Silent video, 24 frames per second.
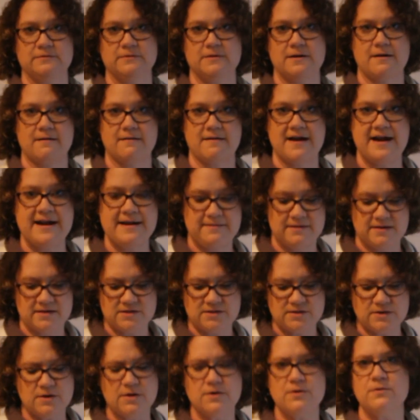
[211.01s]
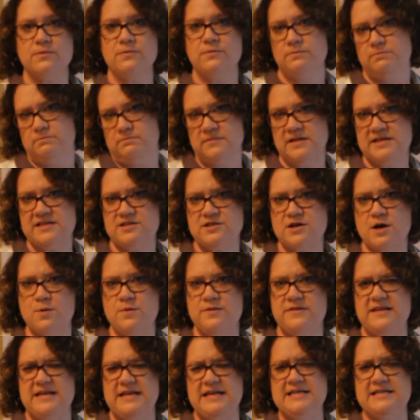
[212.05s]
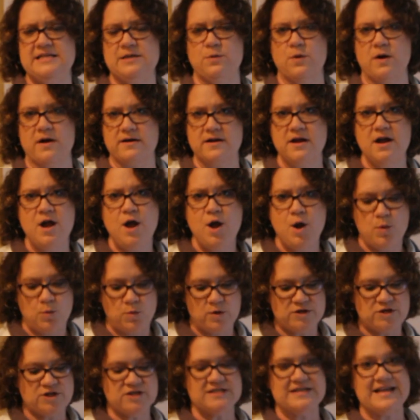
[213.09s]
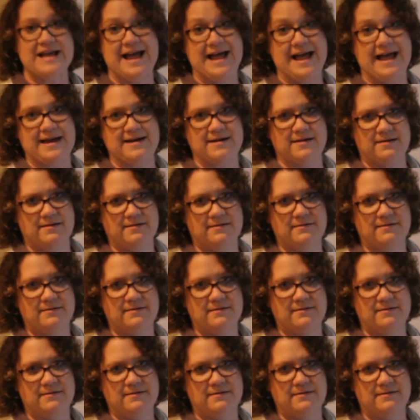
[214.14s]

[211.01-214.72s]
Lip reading: All right, so let's start with the easy one, which is the head.